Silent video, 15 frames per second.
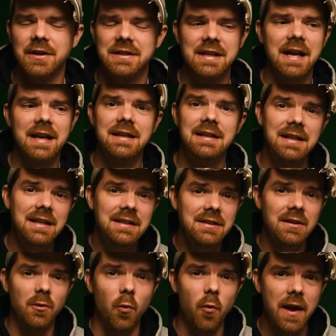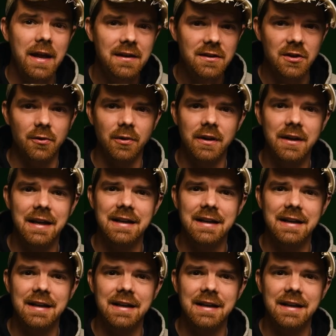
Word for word: It's got a decent weight to it,